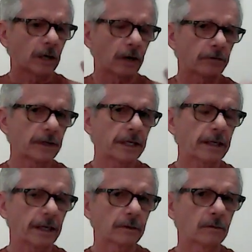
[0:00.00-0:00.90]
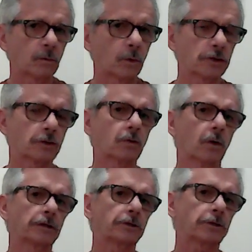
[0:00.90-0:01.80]
thinking, which is
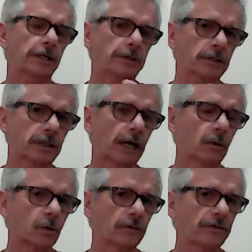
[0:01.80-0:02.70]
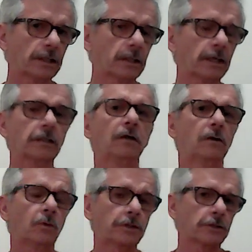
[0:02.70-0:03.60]
going to change how we're feeling,
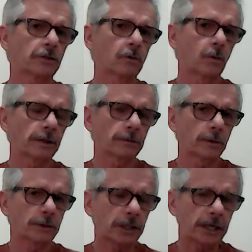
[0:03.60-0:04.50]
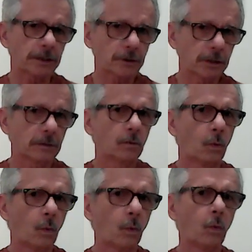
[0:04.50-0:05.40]
which is going to change
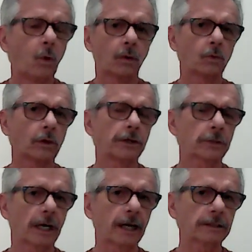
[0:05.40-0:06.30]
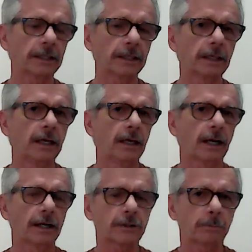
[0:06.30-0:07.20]
what we're attracting
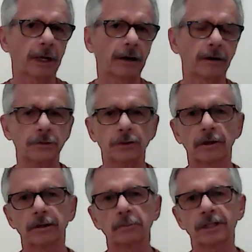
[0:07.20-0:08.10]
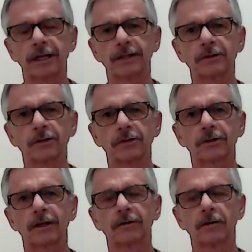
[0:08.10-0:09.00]
as apparent
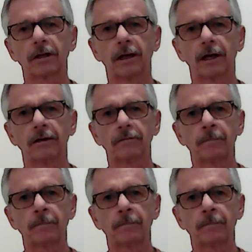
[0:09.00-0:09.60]
circumstances of our life.